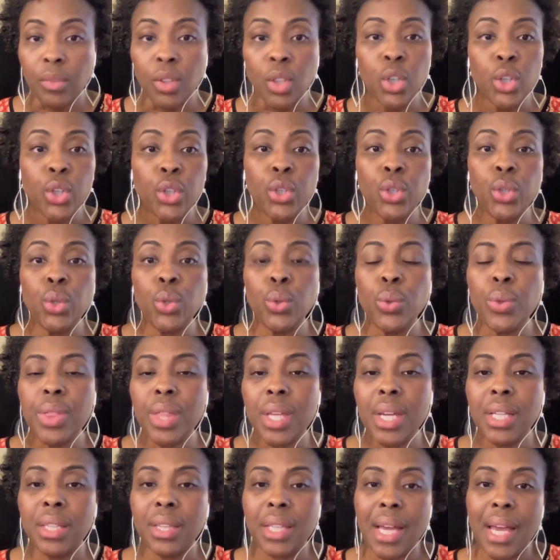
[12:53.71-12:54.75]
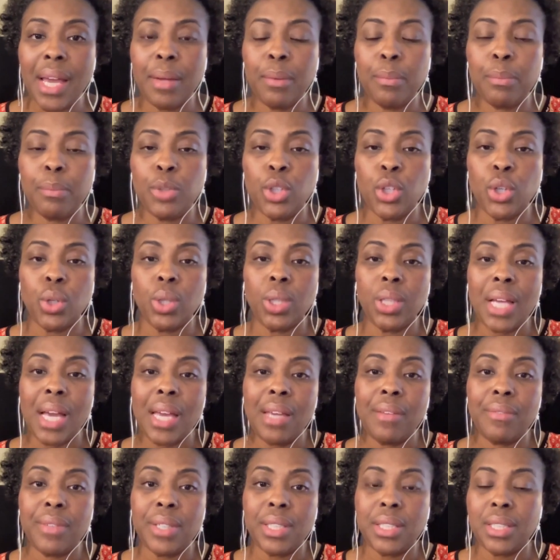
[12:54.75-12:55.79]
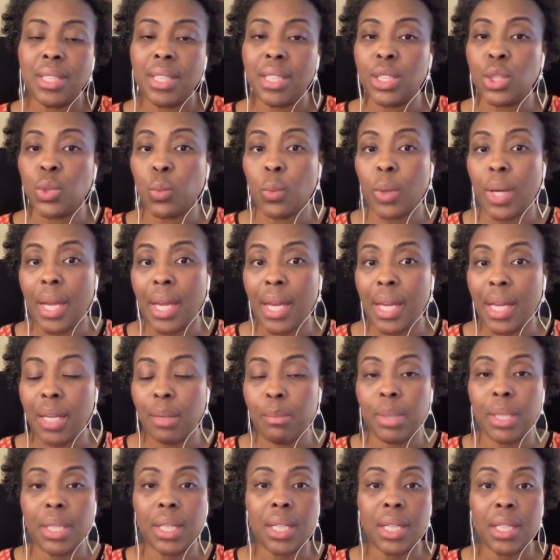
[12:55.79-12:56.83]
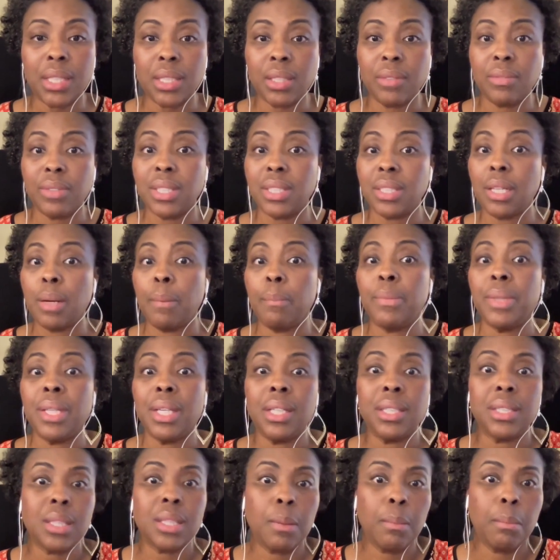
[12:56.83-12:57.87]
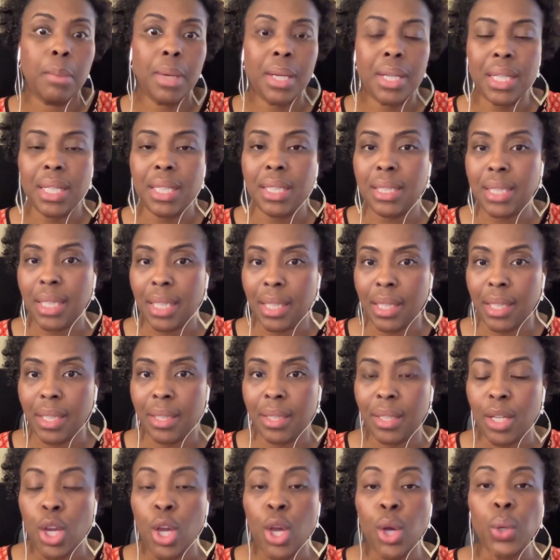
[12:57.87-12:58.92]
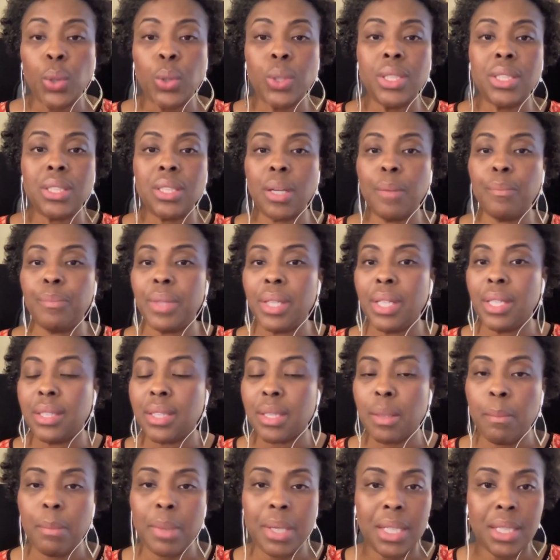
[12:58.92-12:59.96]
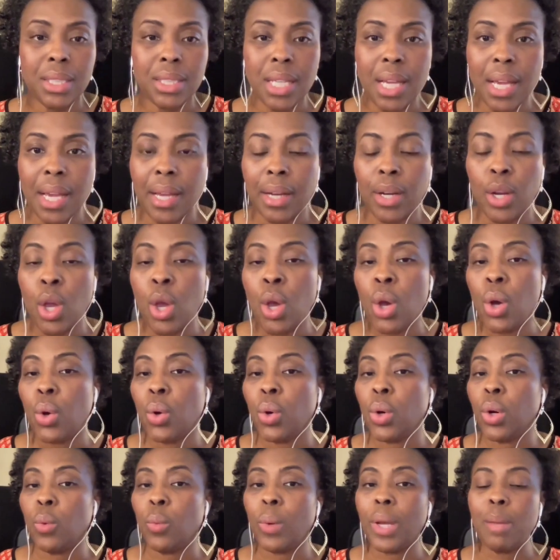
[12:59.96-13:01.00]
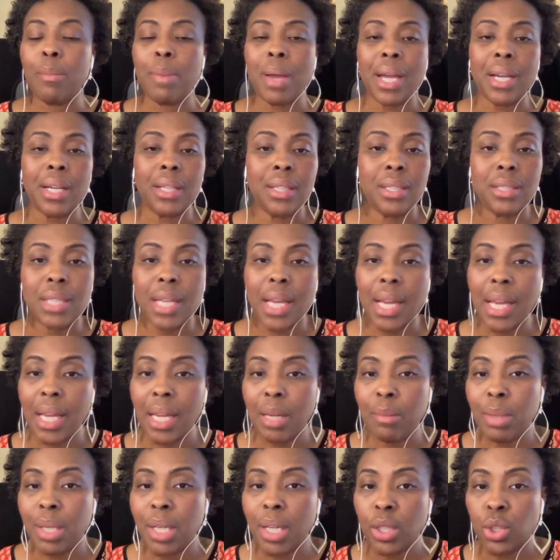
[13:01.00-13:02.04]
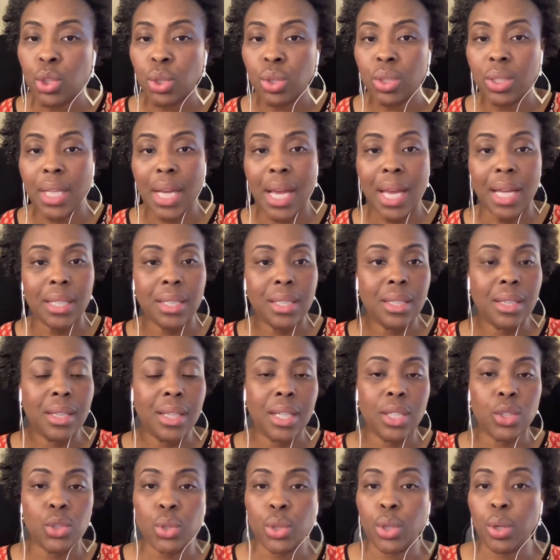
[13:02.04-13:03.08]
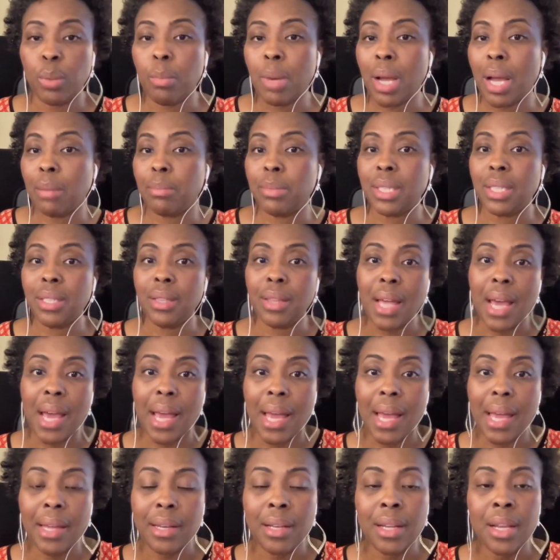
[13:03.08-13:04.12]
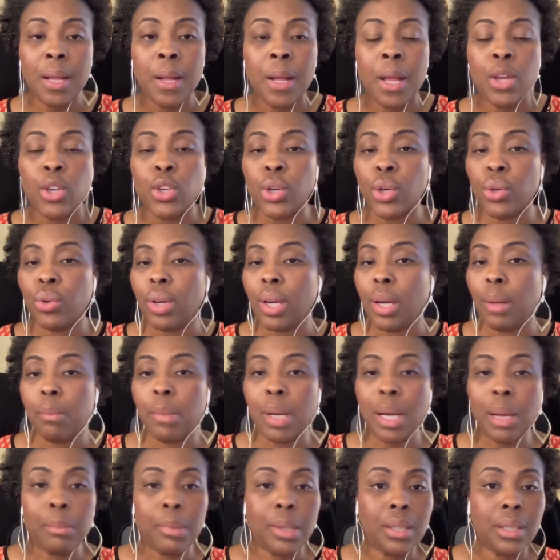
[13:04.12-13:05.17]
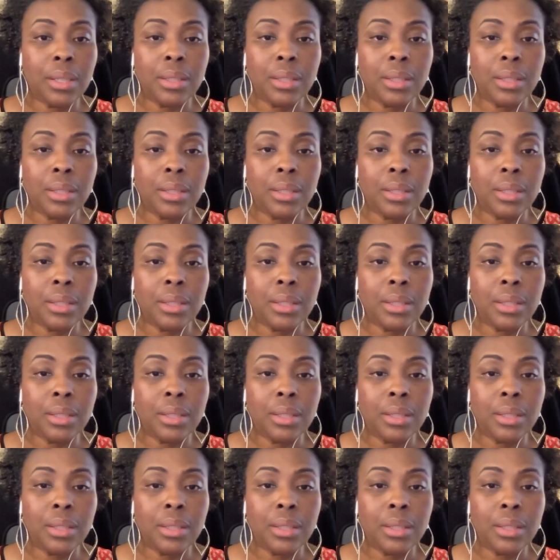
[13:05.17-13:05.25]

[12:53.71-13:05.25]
You think that your life is this way because of something somebody did or something somebody said, or way back in the day because your dad did this or your mom did that, your grandmama